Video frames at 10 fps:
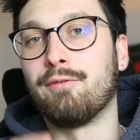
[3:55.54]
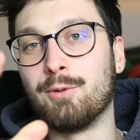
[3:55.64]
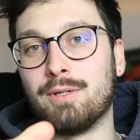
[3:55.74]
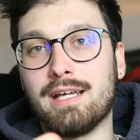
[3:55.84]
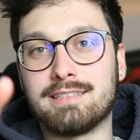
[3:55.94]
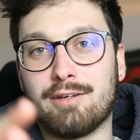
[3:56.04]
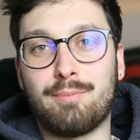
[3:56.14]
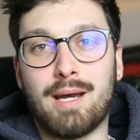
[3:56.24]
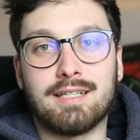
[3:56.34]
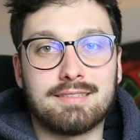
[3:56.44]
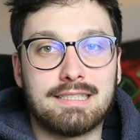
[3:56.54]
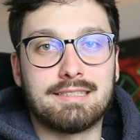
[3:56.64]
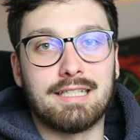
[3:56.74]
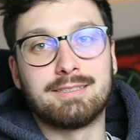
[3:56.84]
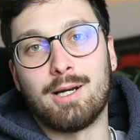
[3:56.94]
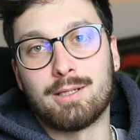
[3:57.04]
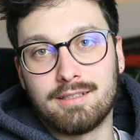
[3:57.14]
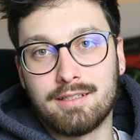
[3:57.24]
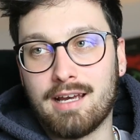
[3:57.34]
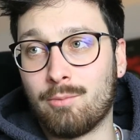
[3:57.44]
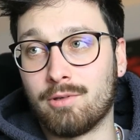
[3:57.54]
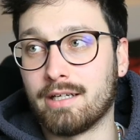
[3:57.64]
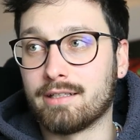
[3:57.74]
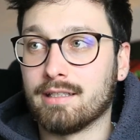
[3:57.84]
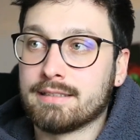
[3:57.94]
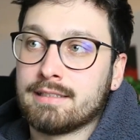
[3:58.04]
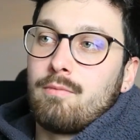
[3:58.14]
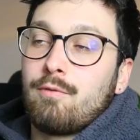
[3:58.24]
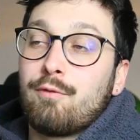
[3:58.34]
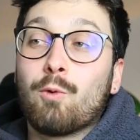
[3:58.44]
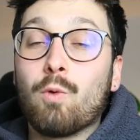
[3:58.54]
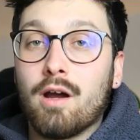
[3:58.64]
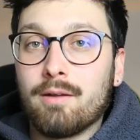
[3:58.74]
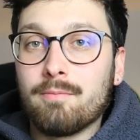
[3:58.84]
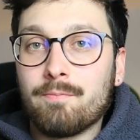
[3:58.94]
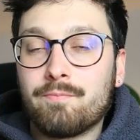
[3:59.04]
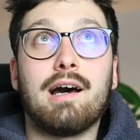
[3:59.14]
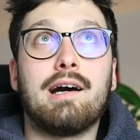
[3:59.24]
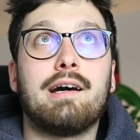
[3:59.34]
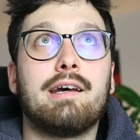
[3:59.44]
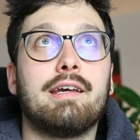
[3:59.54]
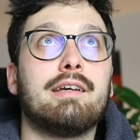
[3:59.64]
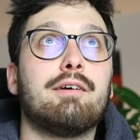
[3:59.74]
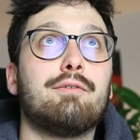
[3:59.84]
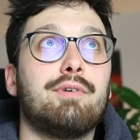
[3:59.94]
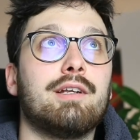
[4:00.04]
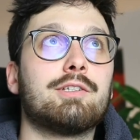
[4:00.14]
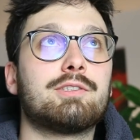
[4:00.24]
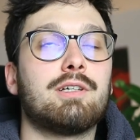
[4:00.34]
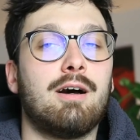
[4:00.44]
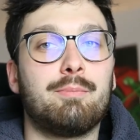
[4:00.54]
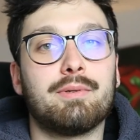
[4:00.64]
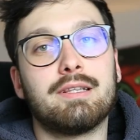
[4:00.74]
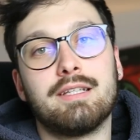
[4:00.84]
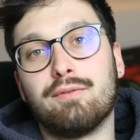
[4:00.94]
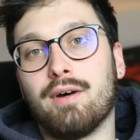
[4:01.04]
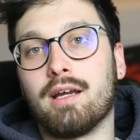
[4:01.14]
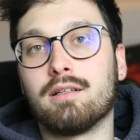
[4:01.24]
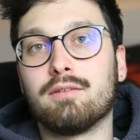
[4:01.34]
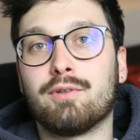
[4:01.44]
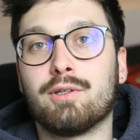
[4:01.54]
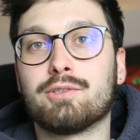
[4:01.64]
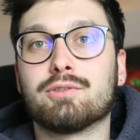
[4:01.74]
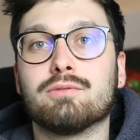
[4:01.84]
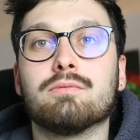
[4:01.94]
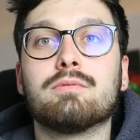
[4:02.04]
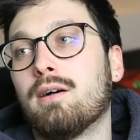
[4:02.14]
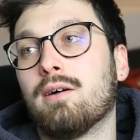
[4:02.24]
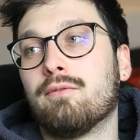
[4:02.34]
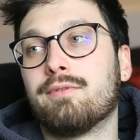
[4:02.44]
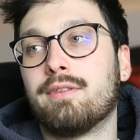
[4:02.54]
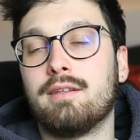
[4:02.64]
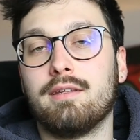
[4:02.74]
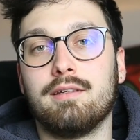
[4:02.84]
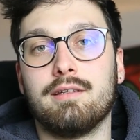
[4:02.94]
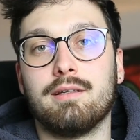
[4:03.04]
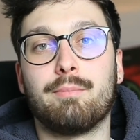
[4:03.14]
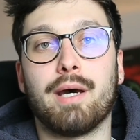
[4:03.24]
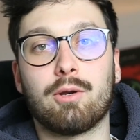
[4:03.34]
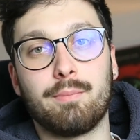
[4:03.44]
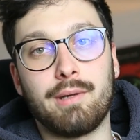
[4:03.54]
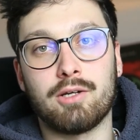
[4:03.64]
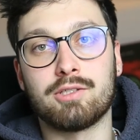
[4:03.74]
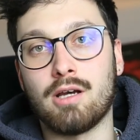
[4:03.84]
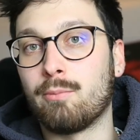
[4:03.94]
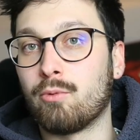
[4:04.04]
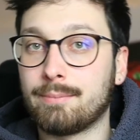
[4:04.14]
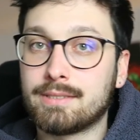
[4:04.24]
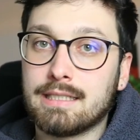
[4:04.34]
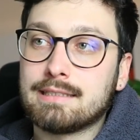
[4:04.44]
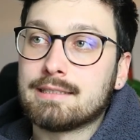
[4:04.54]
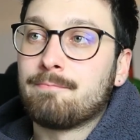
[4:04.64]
A few days have passed since I talked to the camera like this. For one, I finished up the final version of the bike repair shop website.